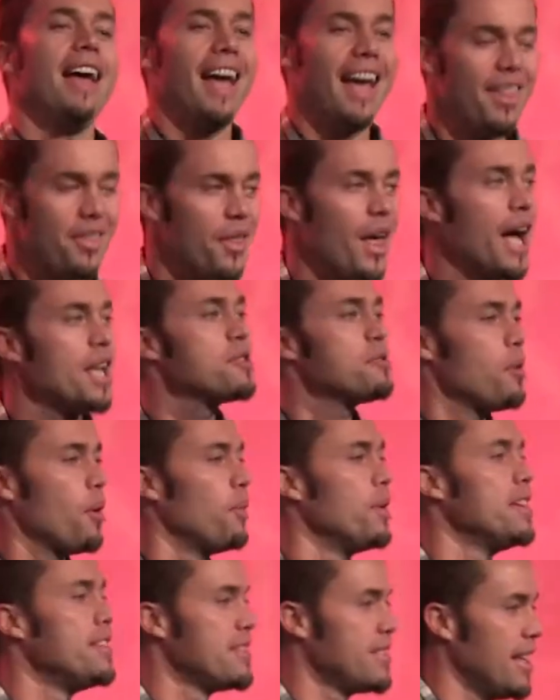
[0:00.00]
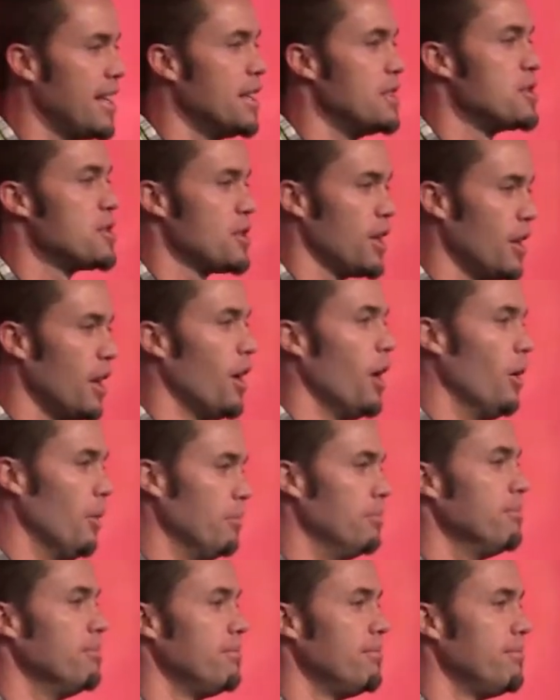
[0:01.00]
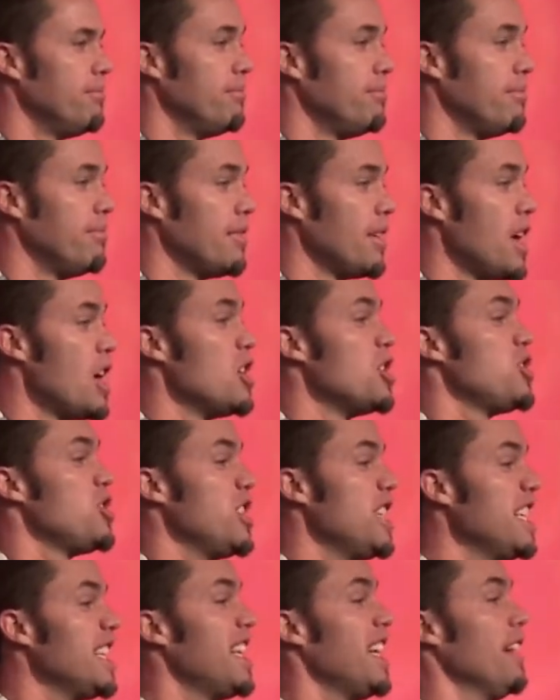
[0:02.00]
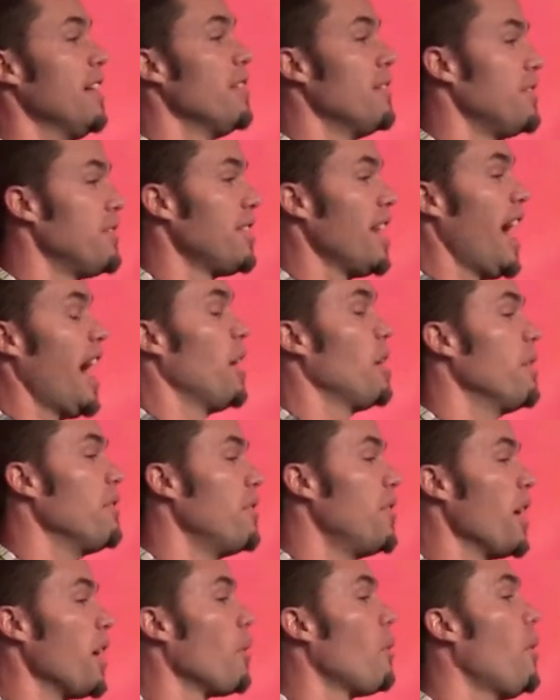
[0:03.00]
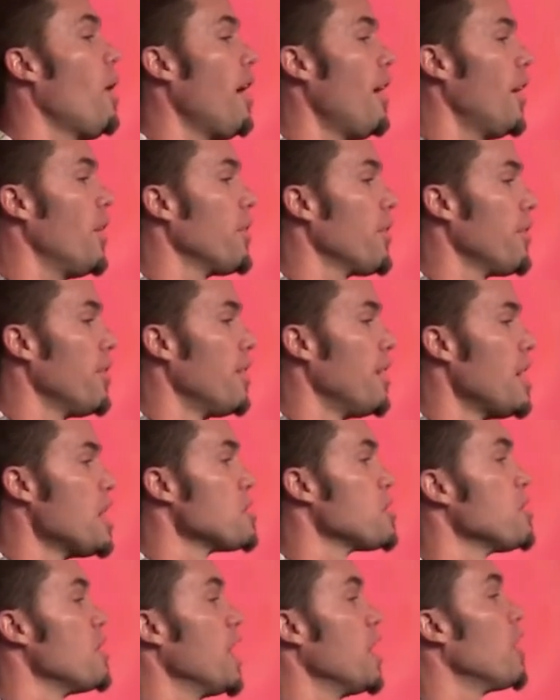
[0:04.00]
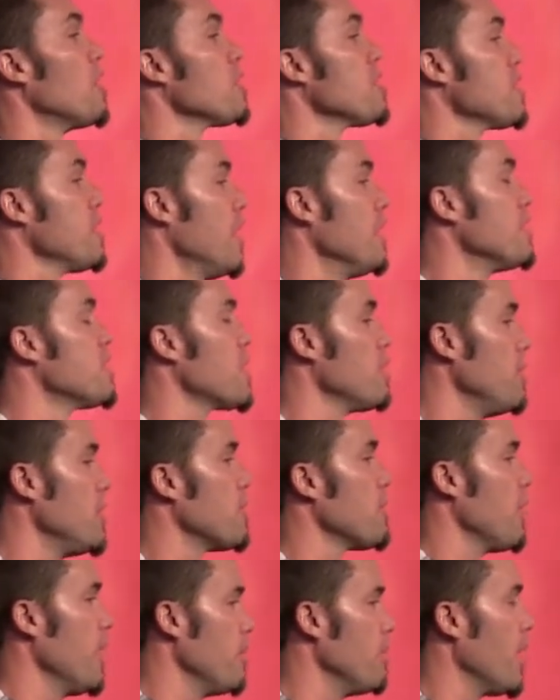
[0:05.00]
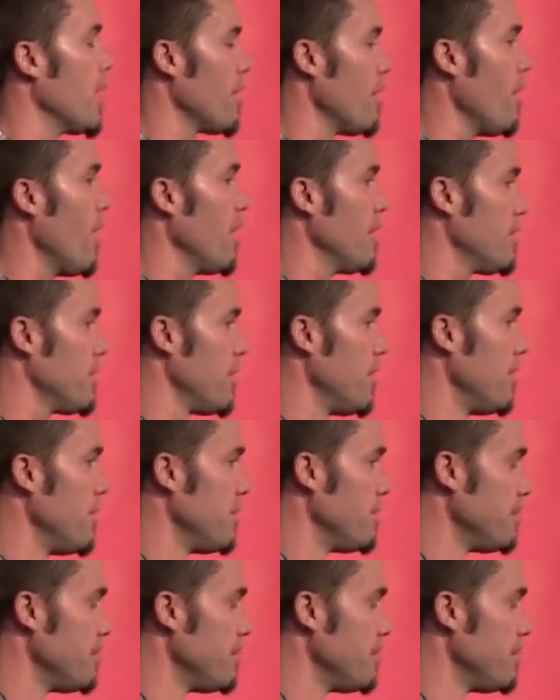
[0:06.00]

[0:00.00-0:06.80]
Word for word: And that's what we see in Salome. She gives out of their wealth so that her sons could be trained by Christ.